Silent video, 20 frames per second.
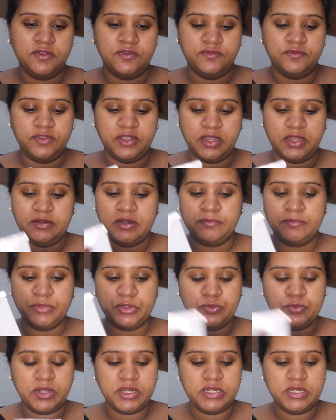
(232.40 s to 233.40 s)
Here are
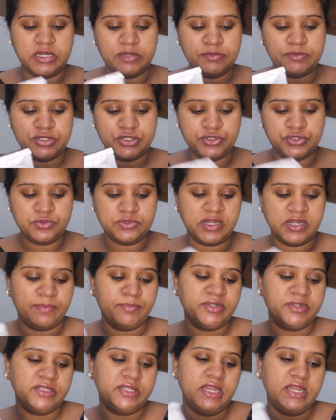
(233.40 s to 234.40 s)
number 1, number 2,
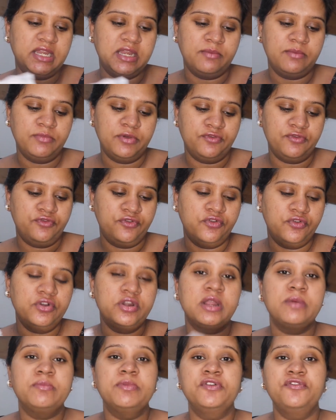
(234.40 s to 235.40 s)
number 3, number 4,
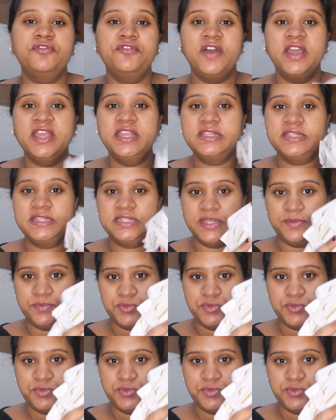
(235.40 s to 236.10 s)
number 5 step